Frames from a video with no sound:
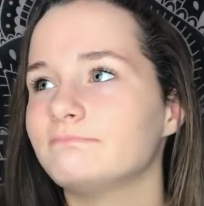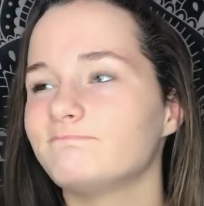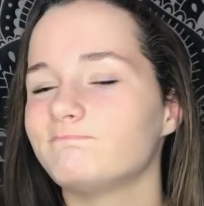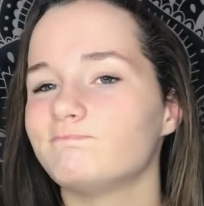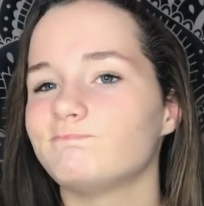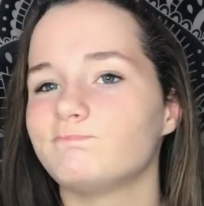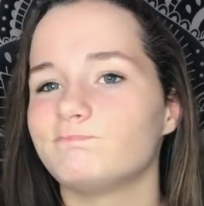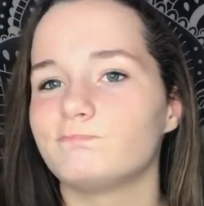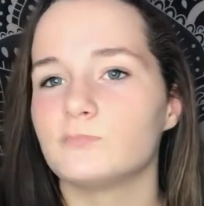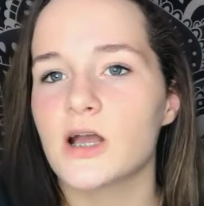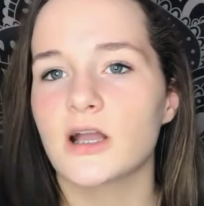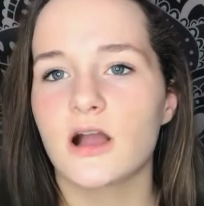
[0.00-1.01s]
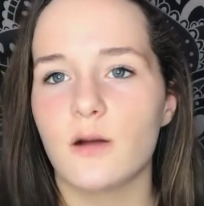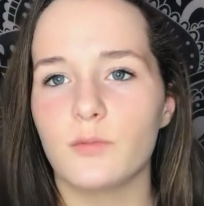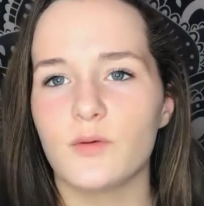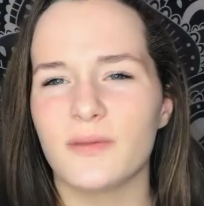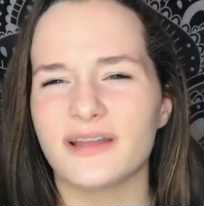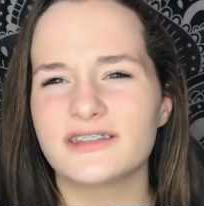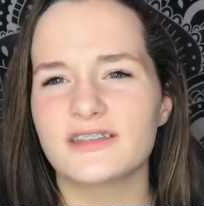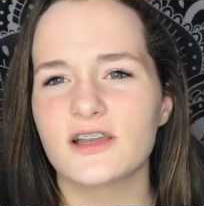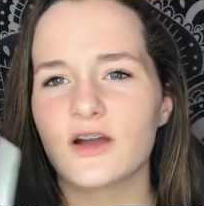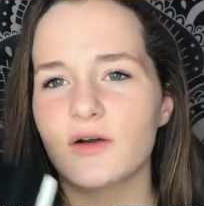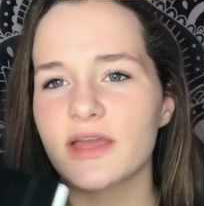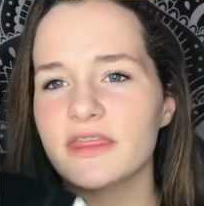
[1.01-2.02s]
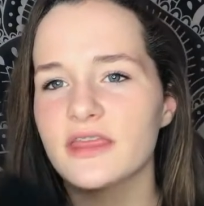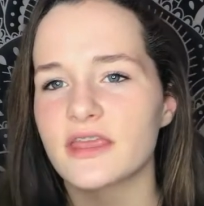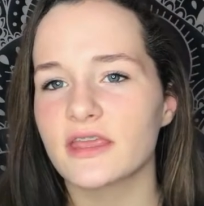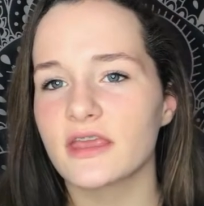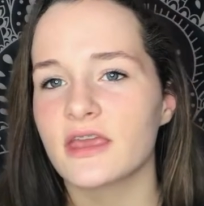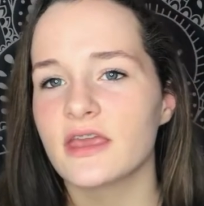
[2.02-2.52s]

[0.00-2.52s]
a couple months ago, I think,